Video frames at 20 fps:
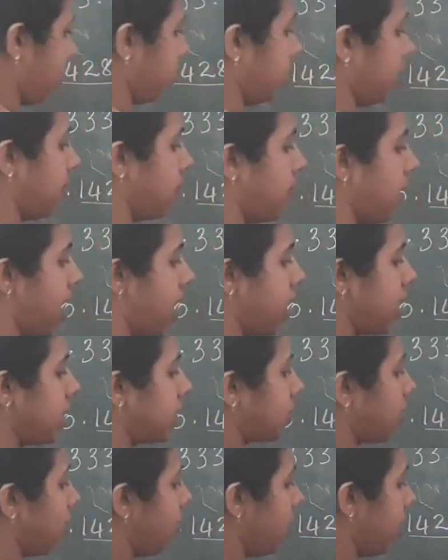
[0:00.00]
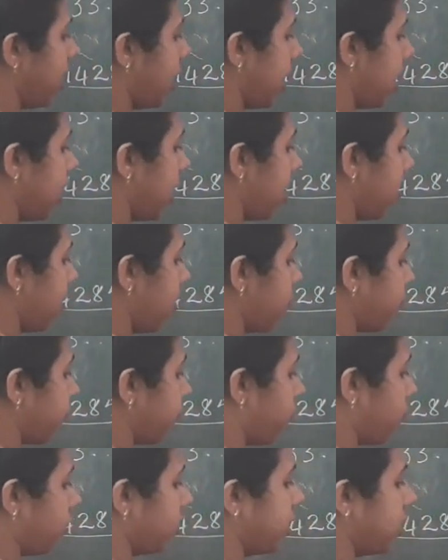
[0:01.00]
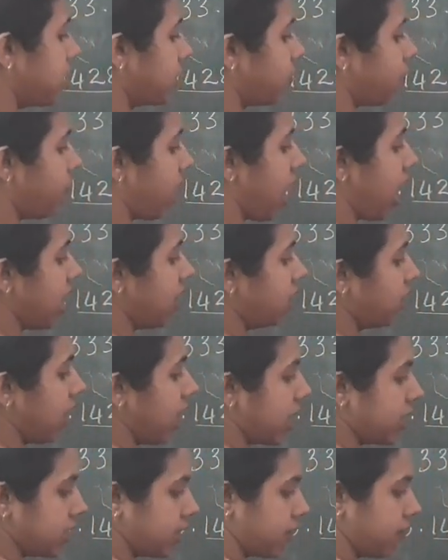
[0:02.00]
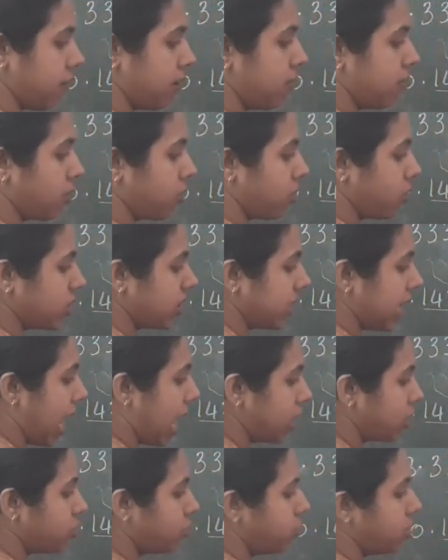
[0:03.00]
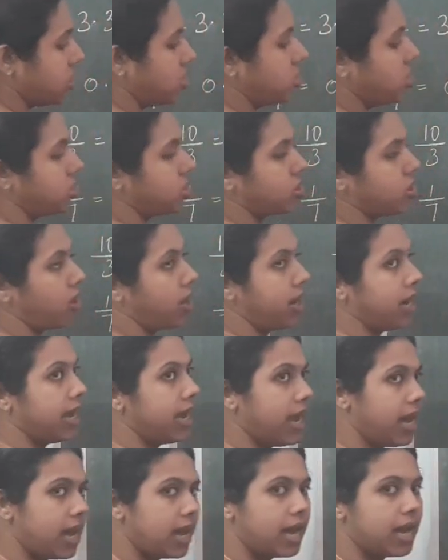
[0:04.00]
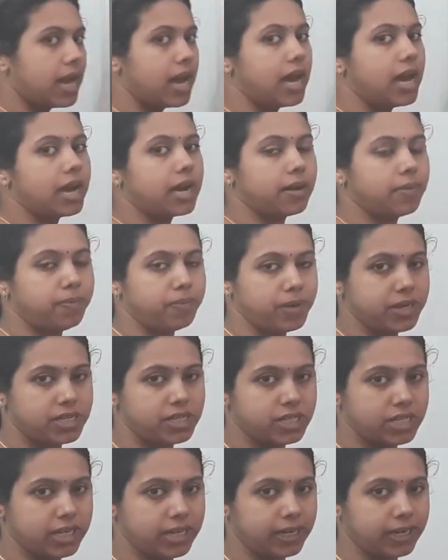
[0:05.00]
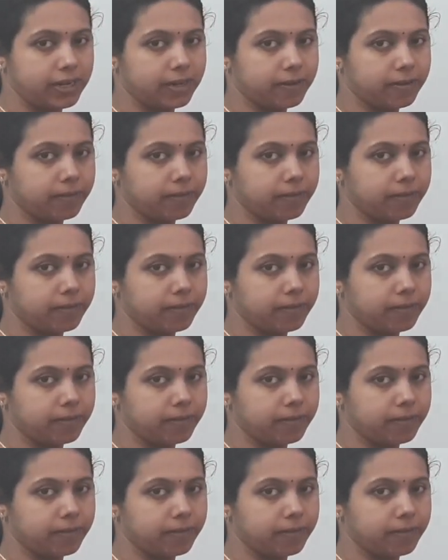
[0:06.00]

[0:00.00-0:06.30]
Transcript: The bar is only for this 5 and 7 because that 2 digits only repeating.